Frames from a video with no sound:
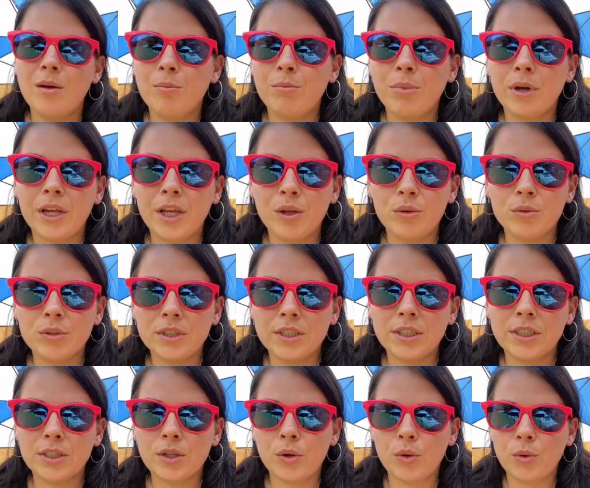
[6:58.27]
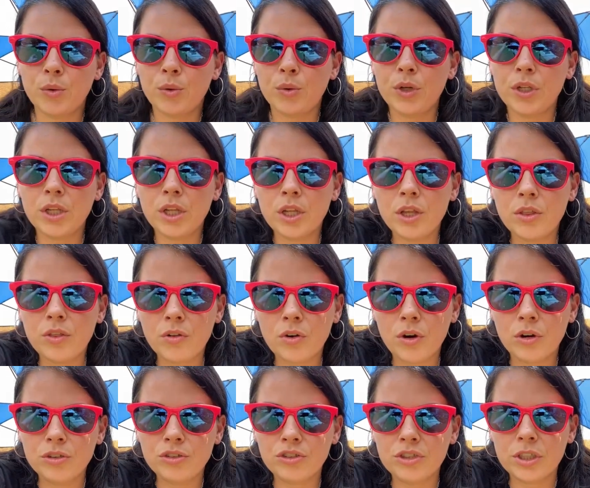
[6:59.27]
but he was so
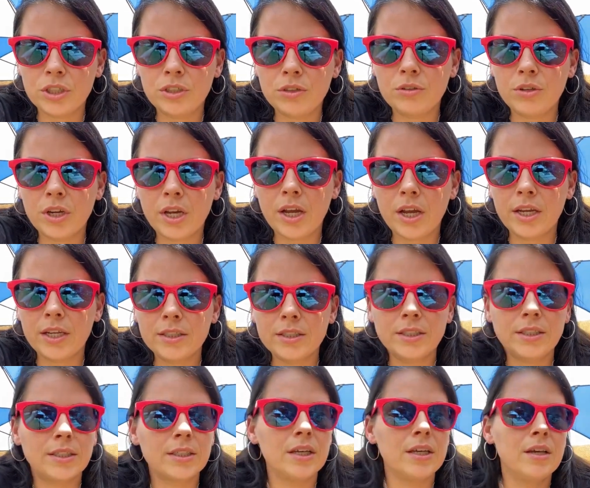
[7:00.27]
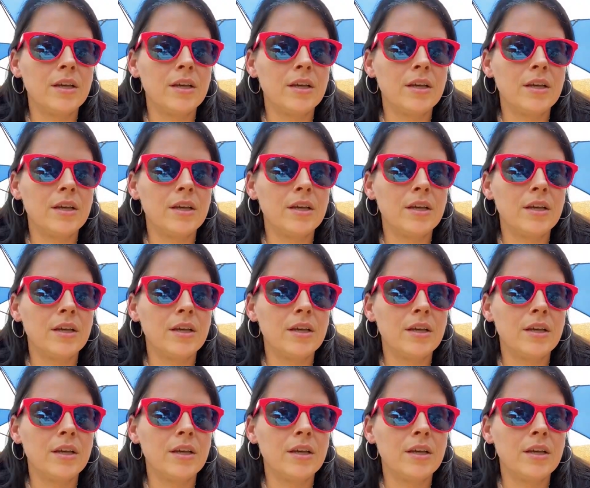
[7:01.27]
lethargic, you guys.